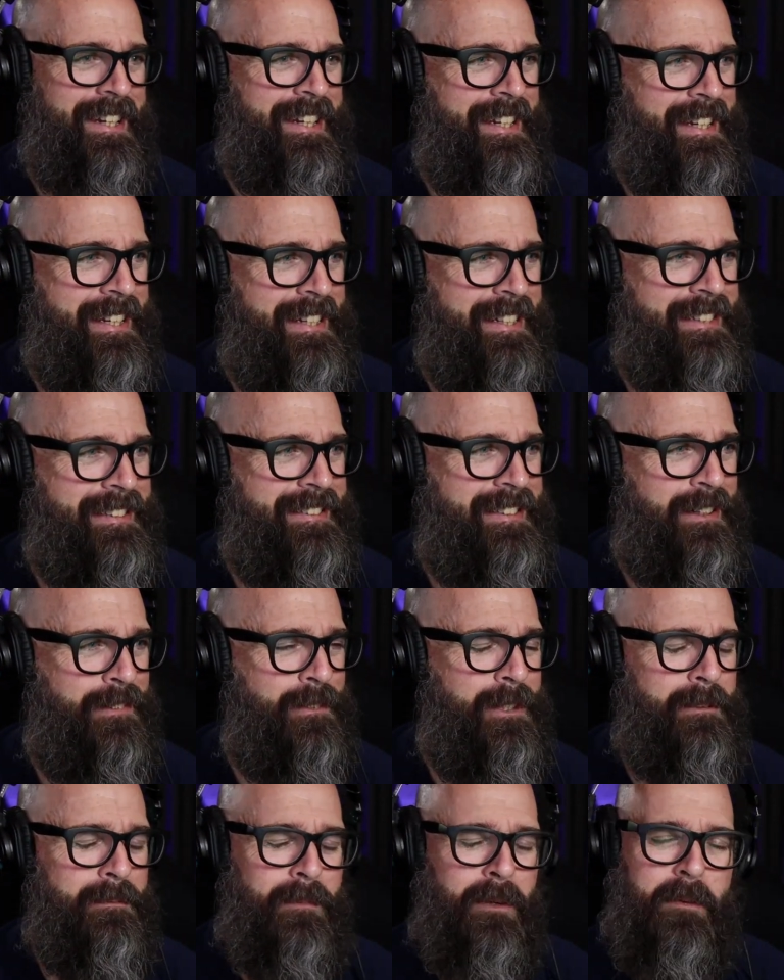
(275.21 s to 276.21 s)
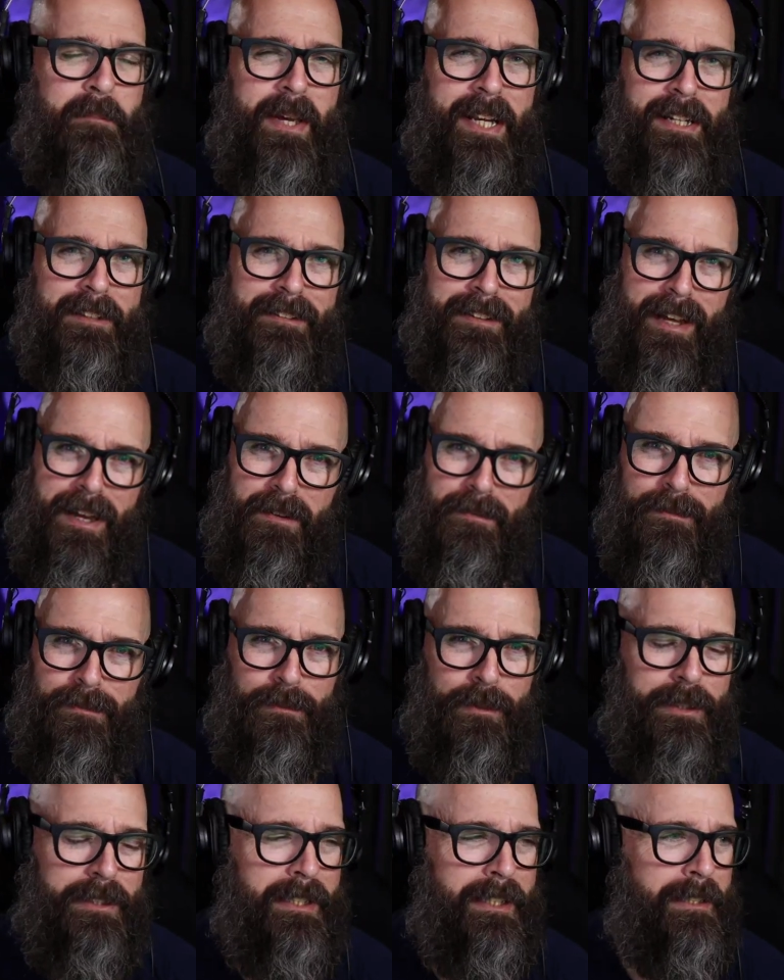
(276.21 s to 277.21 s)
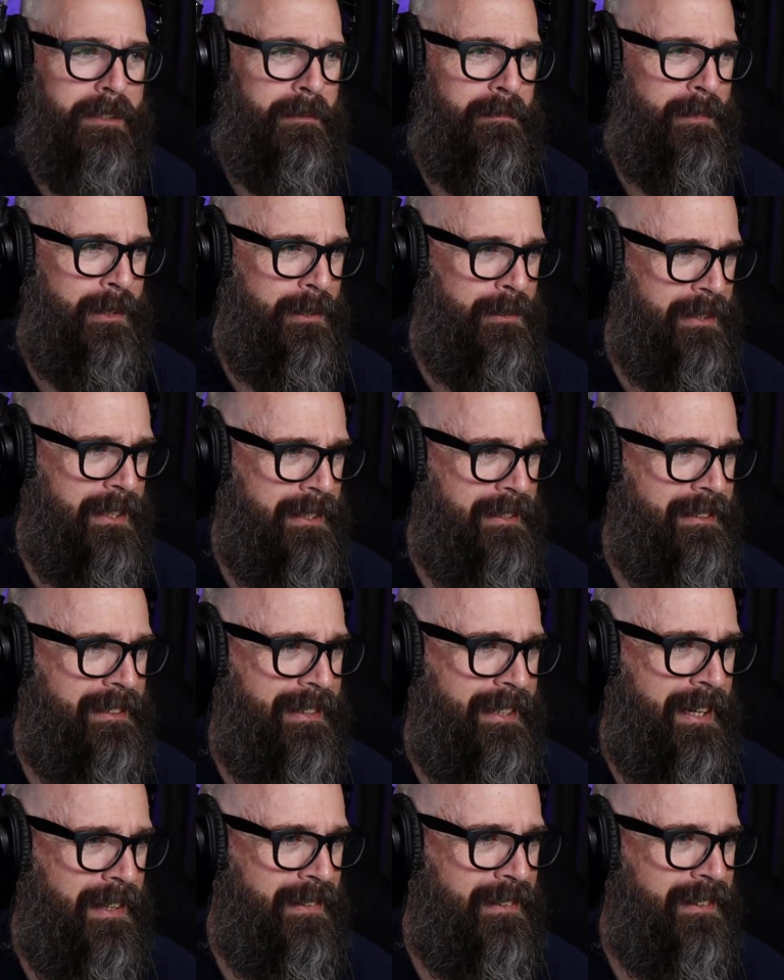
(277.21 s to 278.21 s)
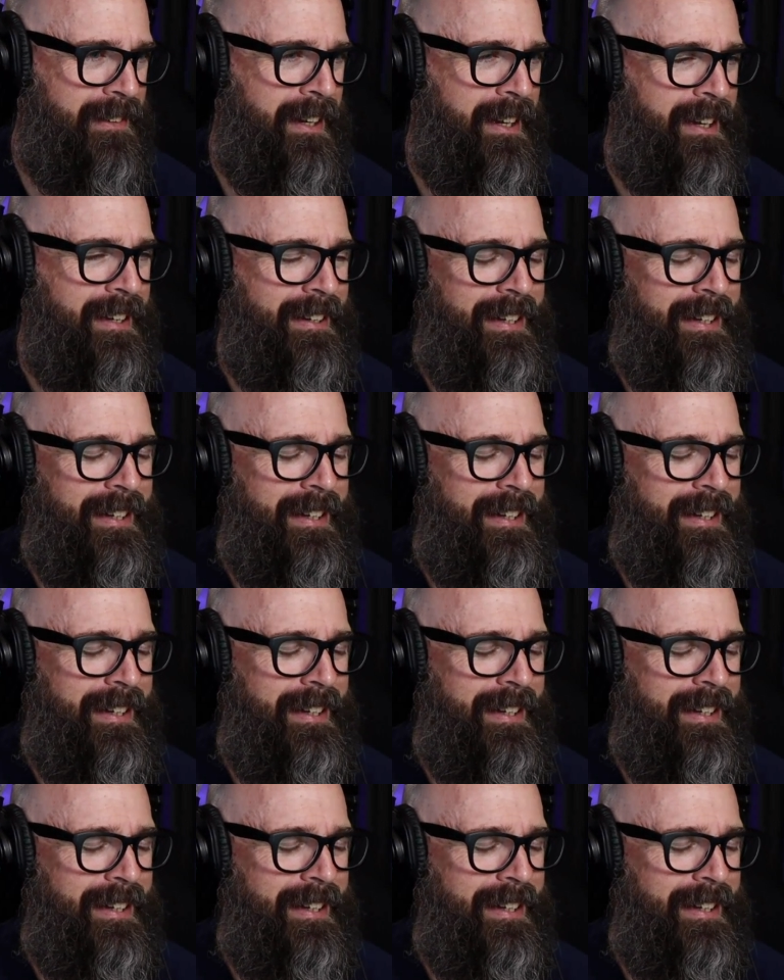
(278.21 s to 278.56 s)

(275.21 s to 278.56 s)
and uh, we we made a lot of really good music together.